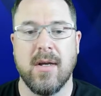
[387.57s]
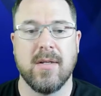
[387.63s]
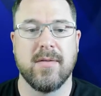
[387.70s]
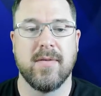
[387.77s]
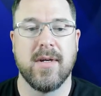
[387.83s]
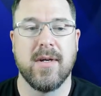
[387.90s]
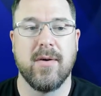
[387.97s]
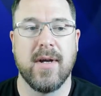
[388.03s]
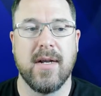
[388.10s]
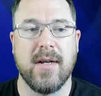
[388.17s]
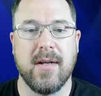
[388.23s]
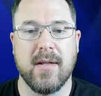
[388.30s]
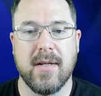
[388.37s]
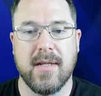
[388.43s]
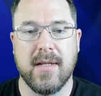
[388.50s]
So if I go ahead
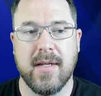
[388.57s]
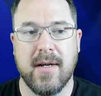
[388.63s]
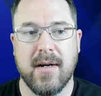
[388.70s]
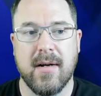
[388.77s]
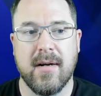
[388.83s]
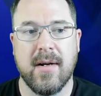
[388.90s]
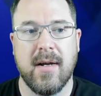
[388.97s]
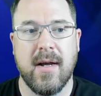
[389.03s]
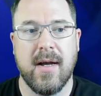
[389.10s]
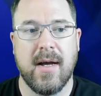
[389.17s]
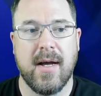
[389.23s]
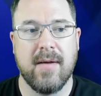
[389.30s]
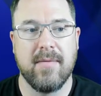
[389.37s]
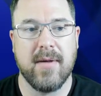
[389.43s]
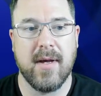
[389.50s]
and click there,
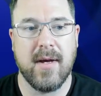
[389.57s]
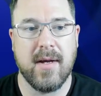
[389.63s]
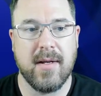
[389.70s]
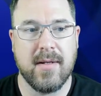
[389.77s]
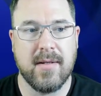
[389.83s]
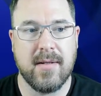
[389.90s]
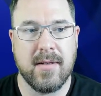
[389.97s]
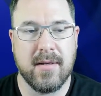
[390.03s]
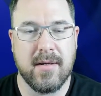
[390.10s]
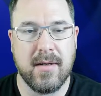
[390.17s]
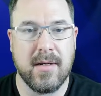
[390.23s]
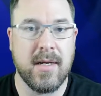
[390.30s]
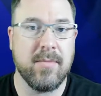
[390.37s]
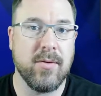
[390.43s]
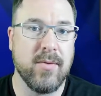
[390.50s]
I've got
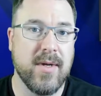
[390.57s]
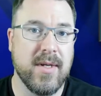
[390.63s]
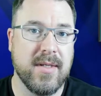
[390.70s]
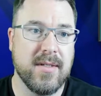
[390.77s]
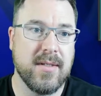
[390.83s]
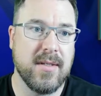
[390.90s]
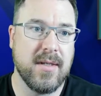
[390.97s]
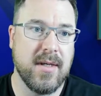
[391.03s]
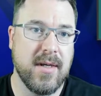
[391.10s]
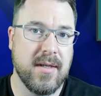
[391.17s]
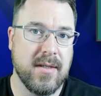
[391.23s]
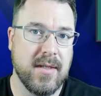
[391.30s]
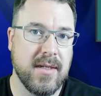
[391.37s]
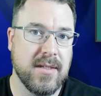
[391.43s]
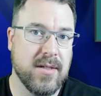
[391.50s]
a couple ways,
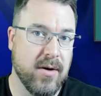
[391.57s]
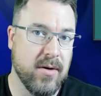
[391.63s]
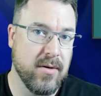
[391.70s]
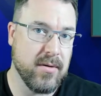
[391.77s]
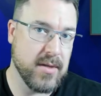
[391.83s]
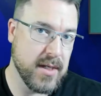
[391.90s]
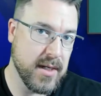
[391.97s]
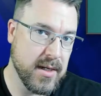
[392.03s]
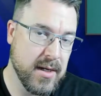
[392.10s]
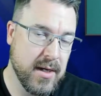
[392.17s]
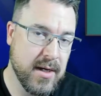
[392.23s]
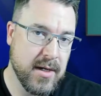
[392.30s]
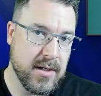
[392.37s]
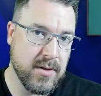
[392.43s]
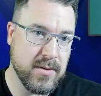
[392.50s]
at least currently,
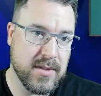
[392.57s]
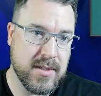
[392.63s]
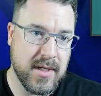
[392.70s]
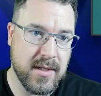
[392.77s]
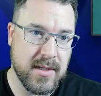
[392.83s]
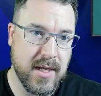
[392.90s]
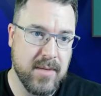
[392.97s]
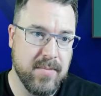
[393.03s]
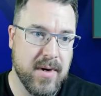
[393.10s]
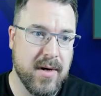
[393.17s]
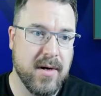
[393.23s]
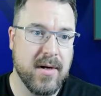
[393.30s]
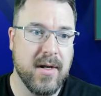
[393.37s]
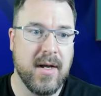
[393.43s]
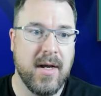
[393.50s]
to ascend that
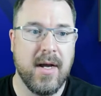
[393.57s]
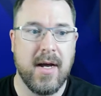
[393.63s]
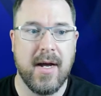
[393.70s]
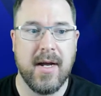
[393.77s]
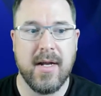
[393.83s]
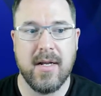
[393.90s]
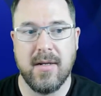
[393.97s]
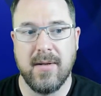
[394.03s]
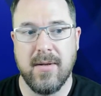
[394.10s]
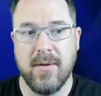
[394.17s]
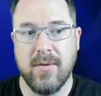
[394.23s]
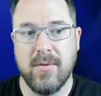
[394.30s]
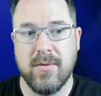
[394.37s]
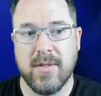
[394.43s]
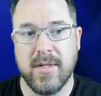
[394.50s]
part. I can
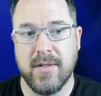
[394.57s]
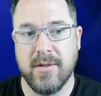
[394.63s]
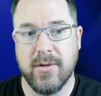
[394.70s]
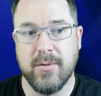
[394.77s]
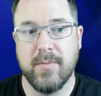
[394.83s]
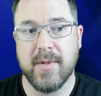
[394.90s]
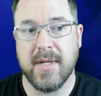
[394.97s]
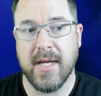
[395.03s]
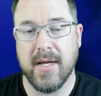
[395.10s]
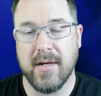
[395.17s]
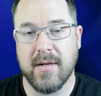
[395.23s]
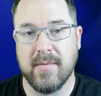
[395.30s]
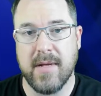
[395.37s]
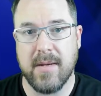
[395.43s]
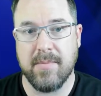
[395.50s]
use a duplicate
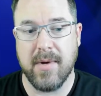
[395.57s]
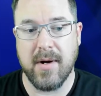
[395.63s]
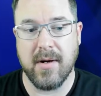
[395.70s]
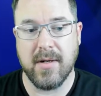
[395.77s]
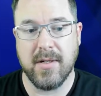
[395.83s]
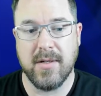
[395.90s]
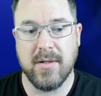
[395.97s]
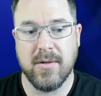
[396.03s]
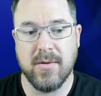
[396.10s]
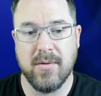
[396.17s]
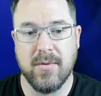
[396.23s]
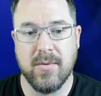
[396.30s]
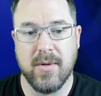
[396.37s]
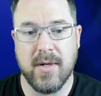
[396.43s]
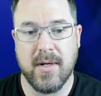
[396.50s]
of that part
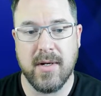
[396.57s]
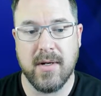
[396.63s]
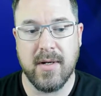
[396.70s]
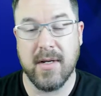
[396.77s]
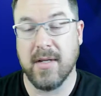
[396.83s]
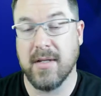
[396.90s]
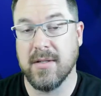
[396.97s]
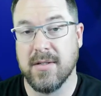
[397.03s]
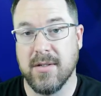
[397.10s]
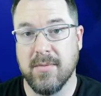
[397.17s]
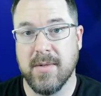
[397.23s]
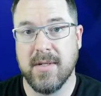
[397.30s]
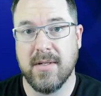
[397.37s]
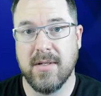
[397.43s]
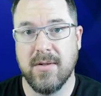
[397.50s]
to and
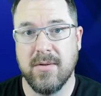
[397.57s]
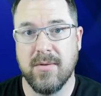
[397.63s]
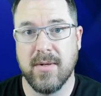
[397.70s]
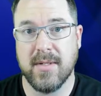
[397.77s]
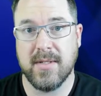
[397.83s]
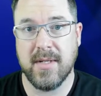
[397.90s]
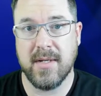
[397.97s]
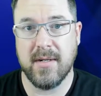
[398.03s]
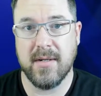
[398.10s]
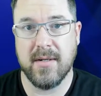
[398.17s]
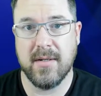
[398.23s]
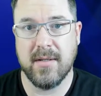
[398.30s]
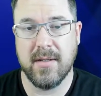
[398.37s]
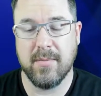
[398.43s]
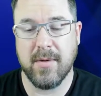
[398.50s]
consume it to
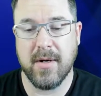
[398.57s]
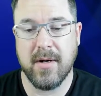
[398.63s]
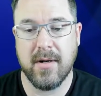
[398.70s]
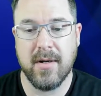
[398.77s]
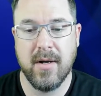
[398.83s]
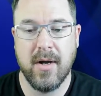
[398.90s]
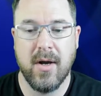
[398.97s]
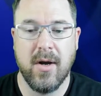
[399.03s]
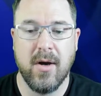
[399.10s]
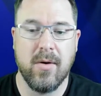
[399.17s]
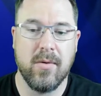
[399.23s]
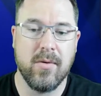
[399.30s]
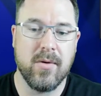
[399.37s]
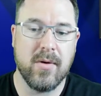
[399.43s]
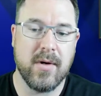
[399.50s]
ascend the part,
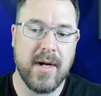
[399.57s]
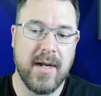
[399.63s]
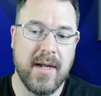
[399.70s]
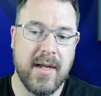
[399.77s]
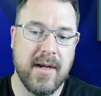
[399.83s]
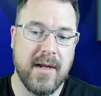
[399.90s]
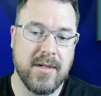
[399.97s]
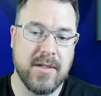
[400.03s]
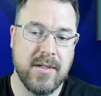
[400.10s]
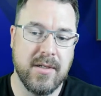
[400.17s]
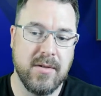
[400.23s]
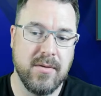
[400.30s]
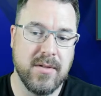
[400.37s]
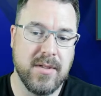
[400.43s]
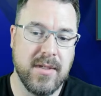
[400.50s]
or I can actually
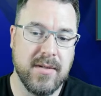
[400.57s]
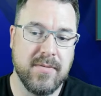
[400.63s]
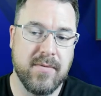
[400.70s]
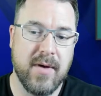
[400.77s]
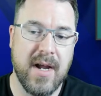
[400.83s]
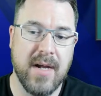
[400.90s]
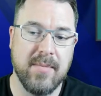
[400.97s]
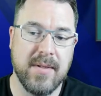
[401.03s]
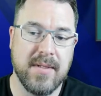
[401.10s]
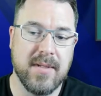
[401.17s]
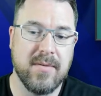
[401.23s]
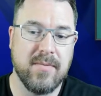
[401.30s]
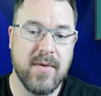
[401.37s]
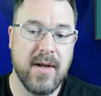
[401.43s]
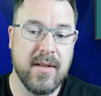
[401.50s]
use these fragments
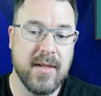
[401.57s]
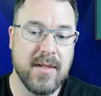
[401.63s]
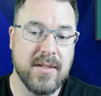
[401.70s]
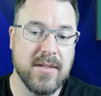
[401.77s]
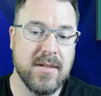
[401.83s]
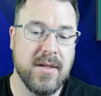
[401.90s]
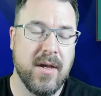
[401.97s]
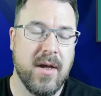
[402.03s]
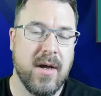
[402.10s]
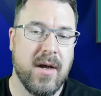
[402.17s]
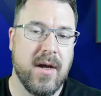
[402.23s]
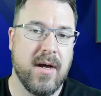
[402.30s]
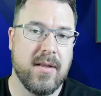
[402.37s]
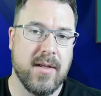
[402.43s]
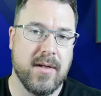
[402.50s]
and relics
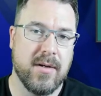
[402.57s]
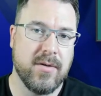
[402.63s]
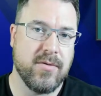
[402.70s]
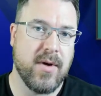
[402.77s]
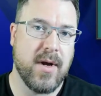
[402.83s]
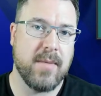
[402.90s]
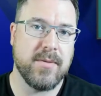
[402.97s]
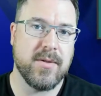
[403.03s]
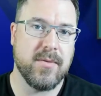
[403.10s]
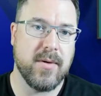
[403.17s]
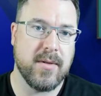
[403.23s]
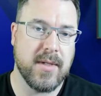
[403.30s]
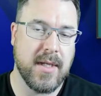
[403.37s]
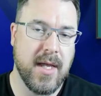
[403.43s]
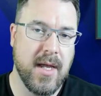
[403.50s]
that are drops
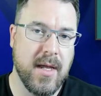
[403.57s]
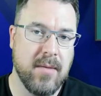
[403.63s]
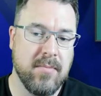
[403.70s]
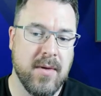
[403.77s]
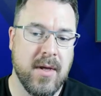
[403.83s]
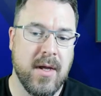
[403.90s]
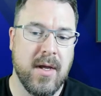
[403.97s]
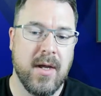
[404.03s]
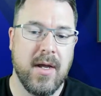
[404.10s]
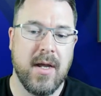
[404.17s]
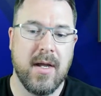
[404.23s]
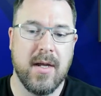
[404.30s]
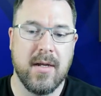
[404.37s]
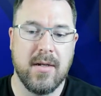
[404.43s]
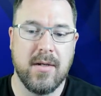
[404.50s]
throughout the game
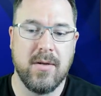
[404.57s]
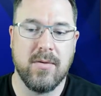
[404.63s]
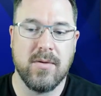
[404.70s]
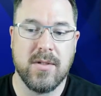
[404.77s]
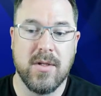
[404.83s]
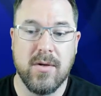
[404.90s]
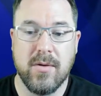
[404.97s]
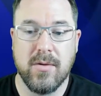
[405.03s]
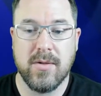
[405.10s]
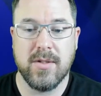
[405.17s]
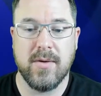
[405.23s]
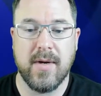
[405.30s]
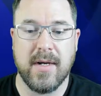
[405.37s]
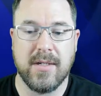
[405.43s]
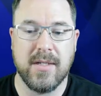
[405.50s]
and use those
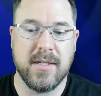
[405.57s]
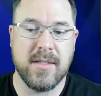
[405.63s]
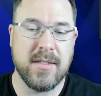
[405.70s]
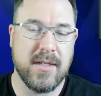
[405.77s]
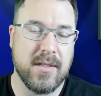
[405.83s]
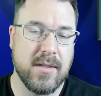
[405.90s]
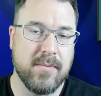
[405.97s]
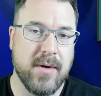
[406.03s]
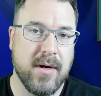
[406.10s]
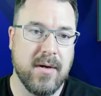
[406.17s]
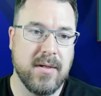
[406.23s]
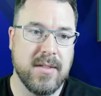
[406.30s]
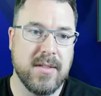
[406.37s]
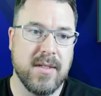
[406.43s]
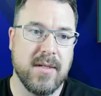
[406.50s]
to actually ascend the
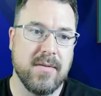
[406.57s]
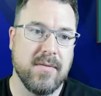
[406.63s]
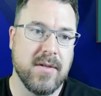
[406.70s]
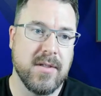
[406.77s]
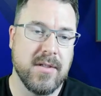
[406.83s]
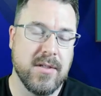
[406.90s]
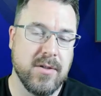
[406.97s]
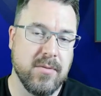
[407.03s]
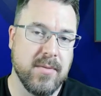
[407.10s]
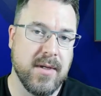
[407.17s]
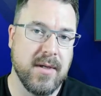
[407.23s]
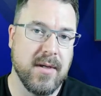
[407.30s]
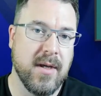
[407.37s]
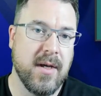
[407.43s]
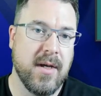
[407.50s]
part instead of
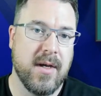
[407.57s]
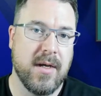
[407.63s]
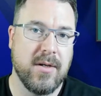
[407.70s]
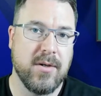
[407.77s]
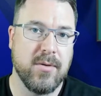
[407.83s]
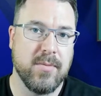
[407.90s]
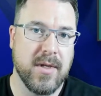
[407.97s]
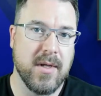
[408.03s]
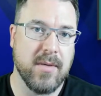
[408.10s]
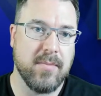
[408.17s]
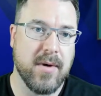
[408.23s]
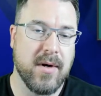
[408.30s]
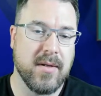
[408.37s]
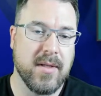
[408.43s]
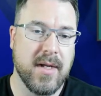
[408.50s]
consuming a duplicate
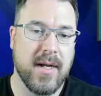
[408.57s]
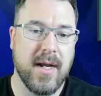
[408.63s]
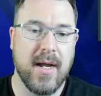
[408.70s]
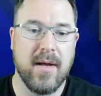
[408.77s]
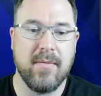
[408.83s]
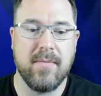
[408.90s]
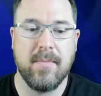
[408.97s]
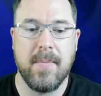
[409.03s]
part that I have.